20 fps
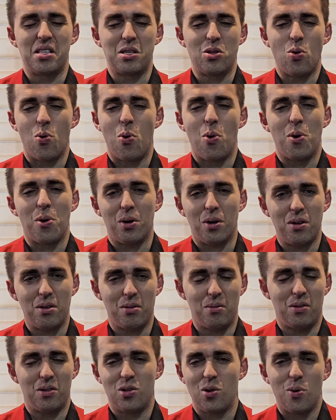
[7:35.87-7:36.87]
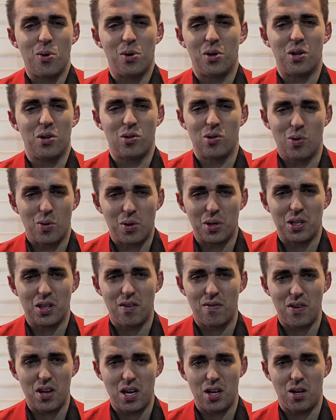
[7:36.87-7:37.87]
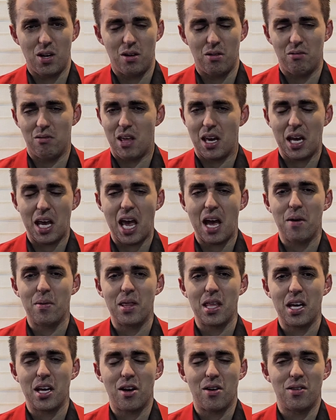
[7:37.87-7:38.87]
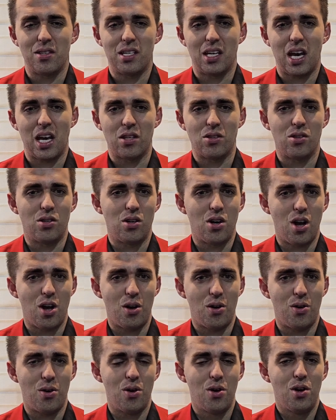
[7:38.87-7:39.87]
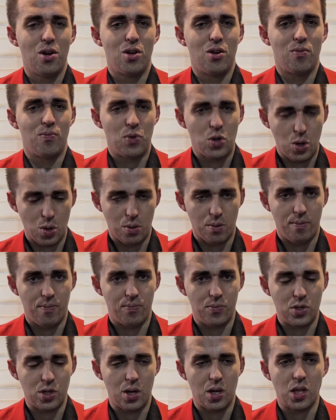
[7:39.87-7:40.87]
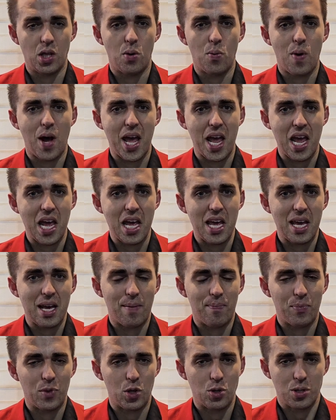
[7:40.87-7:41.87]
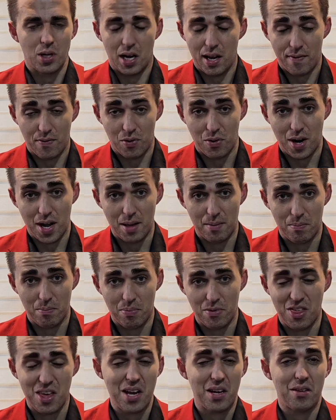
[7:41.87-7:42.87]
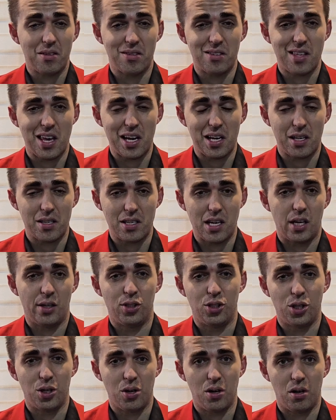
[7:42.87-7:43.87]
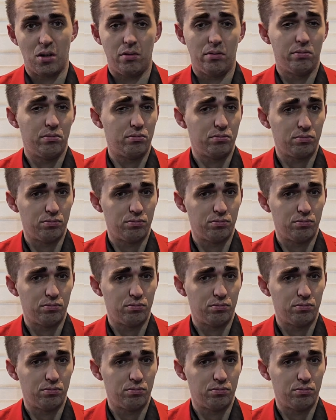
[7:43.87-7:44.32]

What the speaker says: talk and talk and talk in the video. Like, how are they going to get to know you? So in the way you deliver it, things like intentional